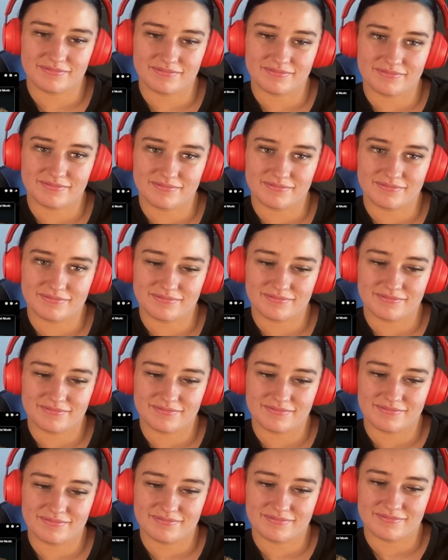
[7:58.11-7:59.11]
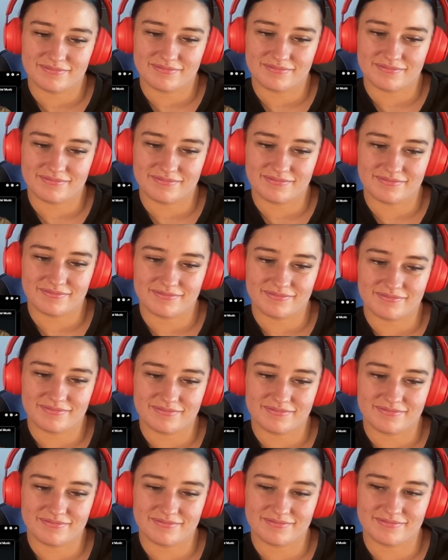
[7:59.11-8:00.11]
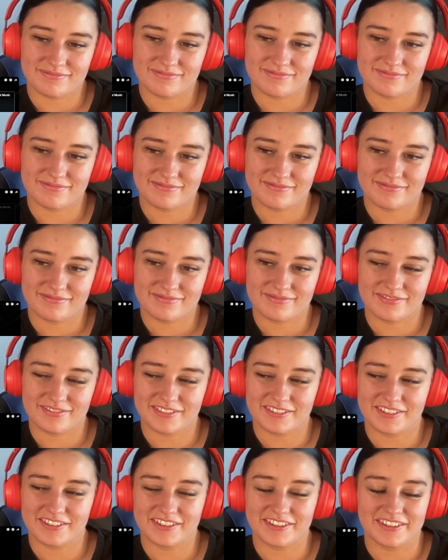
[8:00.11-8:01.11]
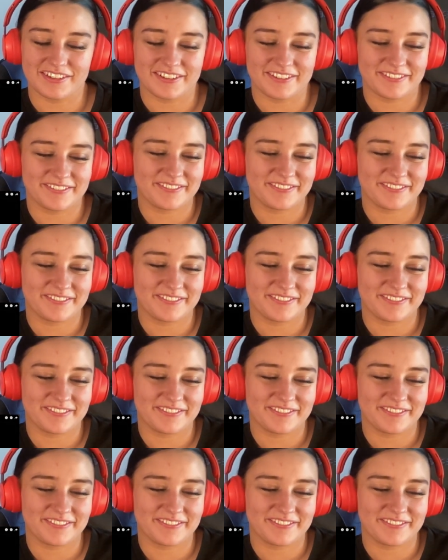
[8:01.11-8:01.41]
(not speaking)